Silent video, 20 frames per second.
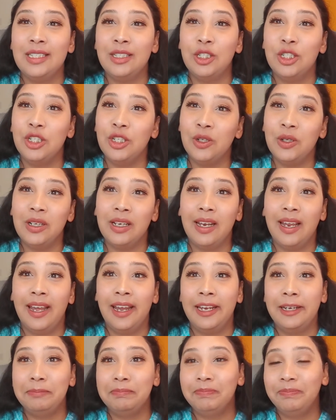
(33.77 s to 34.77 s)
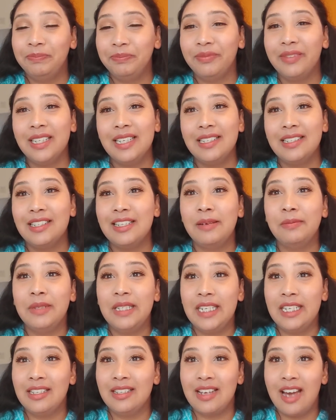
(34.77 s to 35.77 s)
took like some
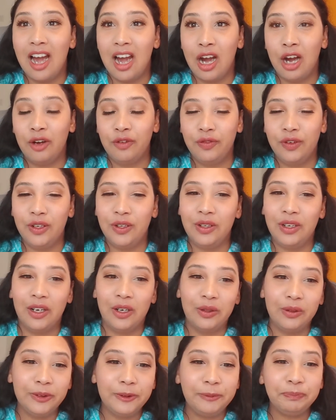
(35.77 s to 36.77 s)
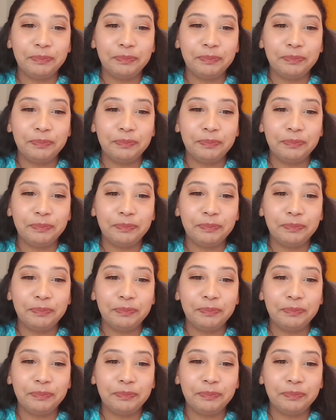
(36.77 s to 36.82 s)
days off, you know.